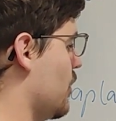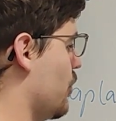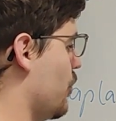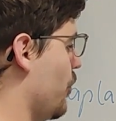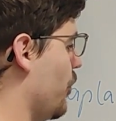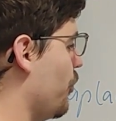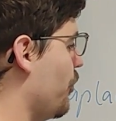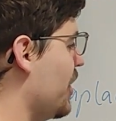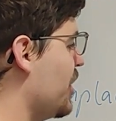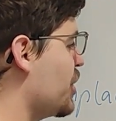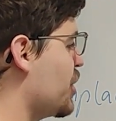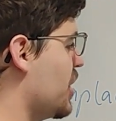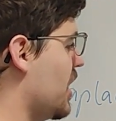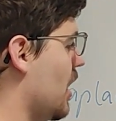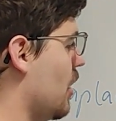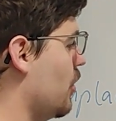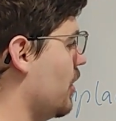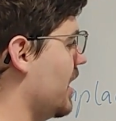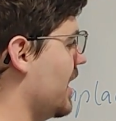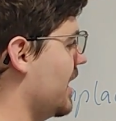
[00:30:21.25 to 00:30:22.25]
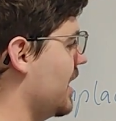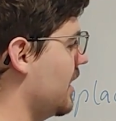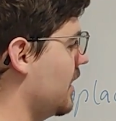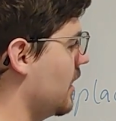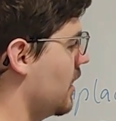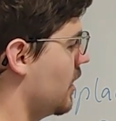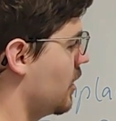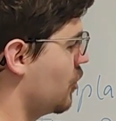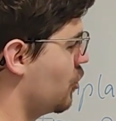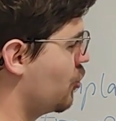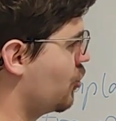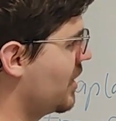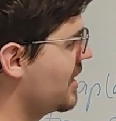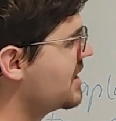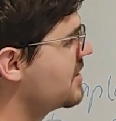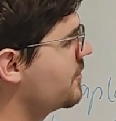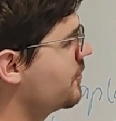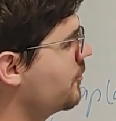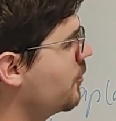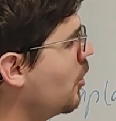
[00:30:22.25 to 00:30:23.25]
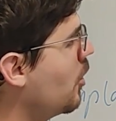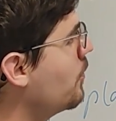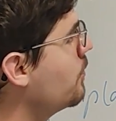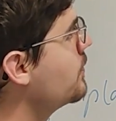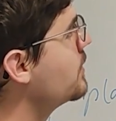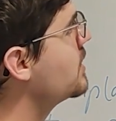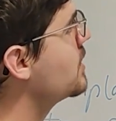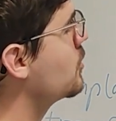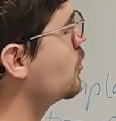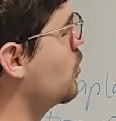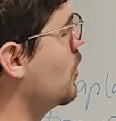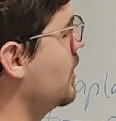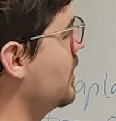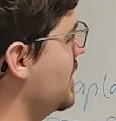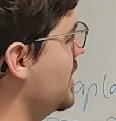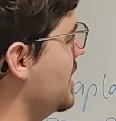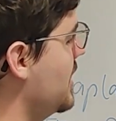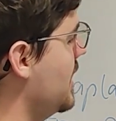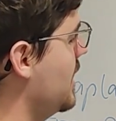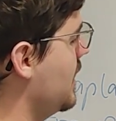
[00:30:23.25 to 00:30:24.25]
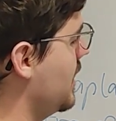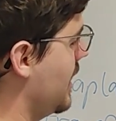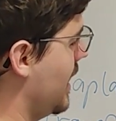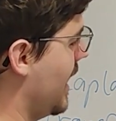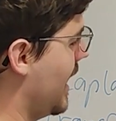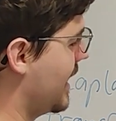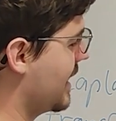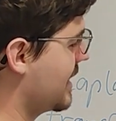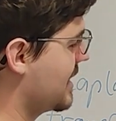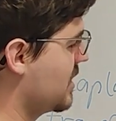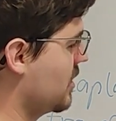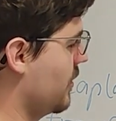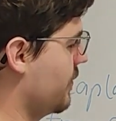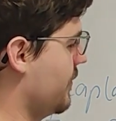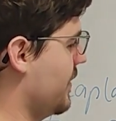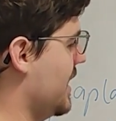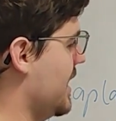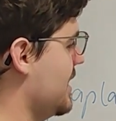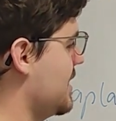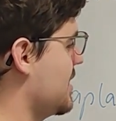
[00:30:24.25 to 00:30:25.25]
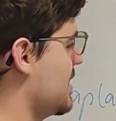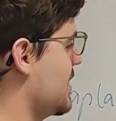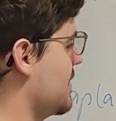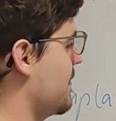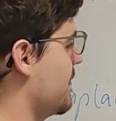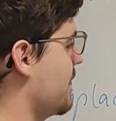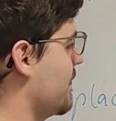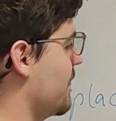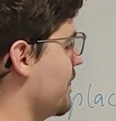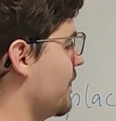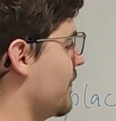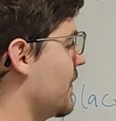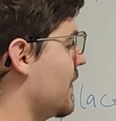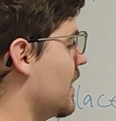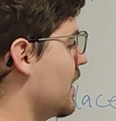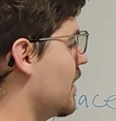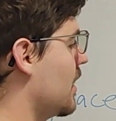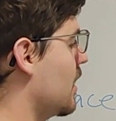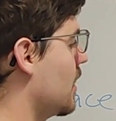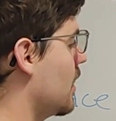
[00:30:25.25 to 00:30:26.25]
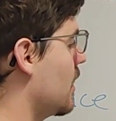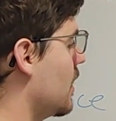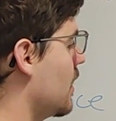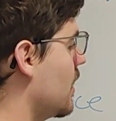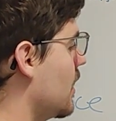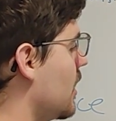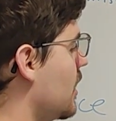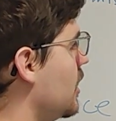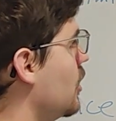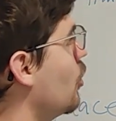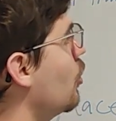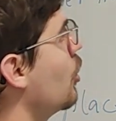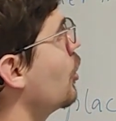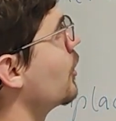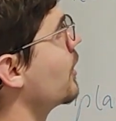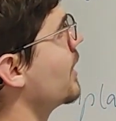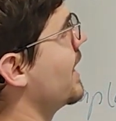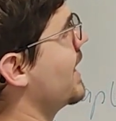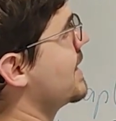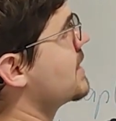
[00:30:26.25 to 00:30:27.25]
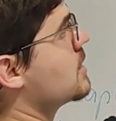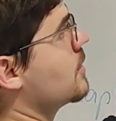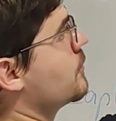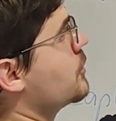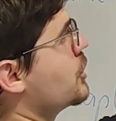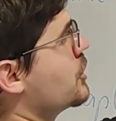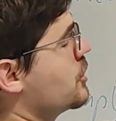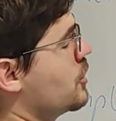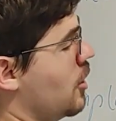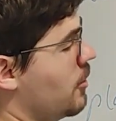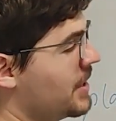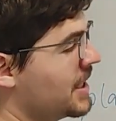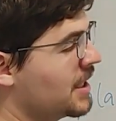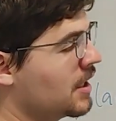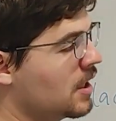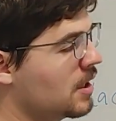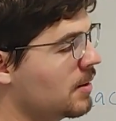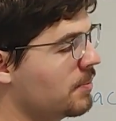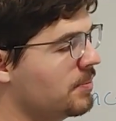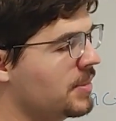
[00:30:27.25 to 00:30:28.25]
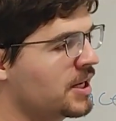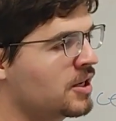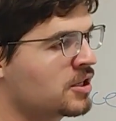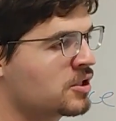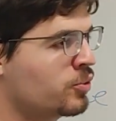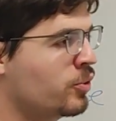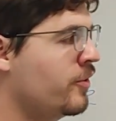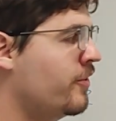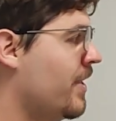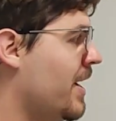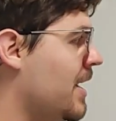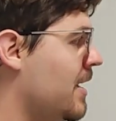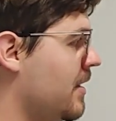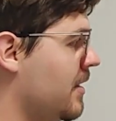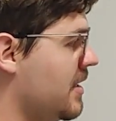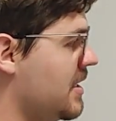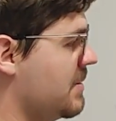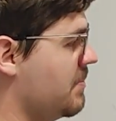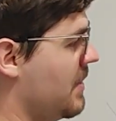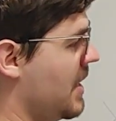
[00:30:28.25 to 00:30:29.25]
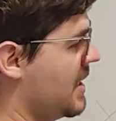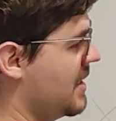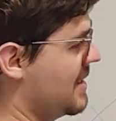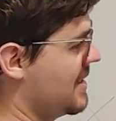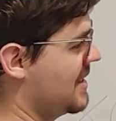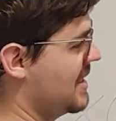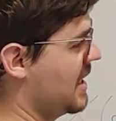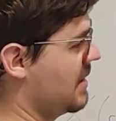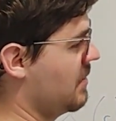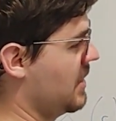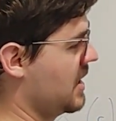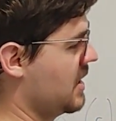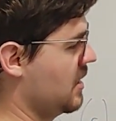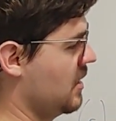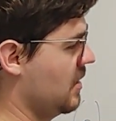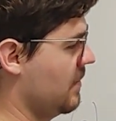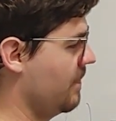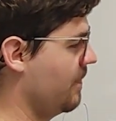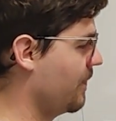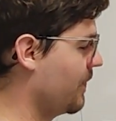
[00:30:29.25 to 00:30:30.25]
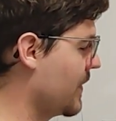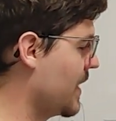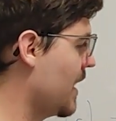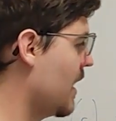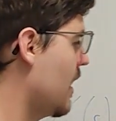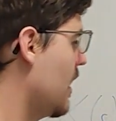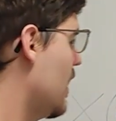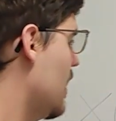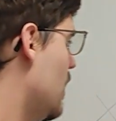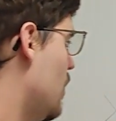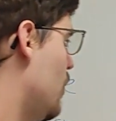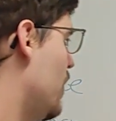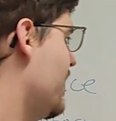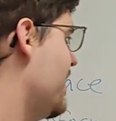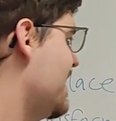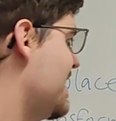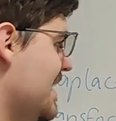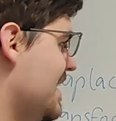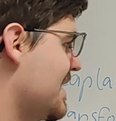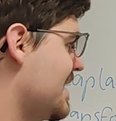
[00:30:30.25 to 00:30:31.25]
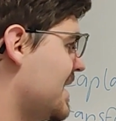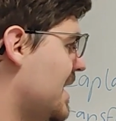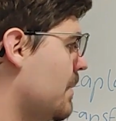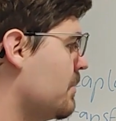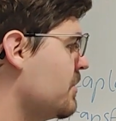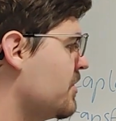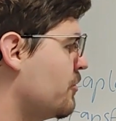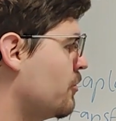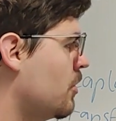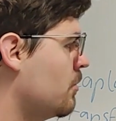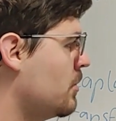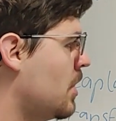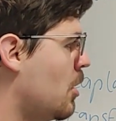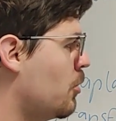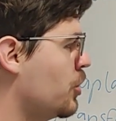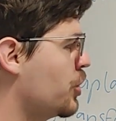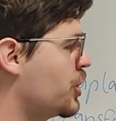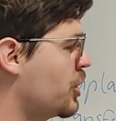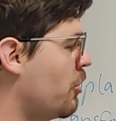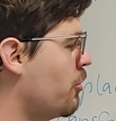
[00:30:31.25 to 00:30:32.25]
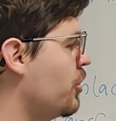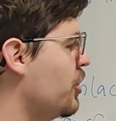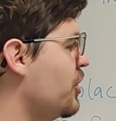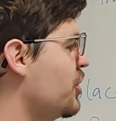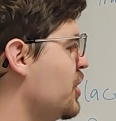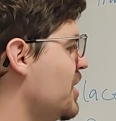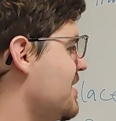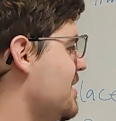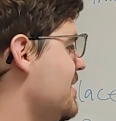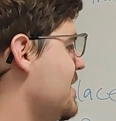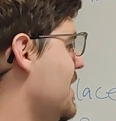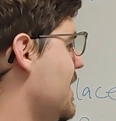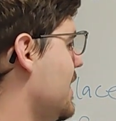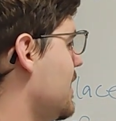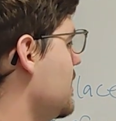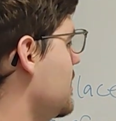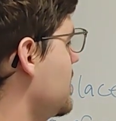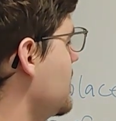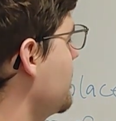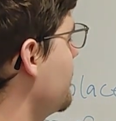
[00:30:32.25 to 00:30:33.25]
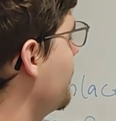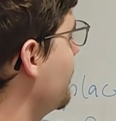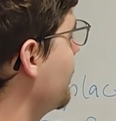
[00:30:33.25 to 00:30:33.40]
We reach now a transformed quantity, x of s, no longer x of just omega, because we've added this minus sigma term. Where this s comes from, I will show you in just a second.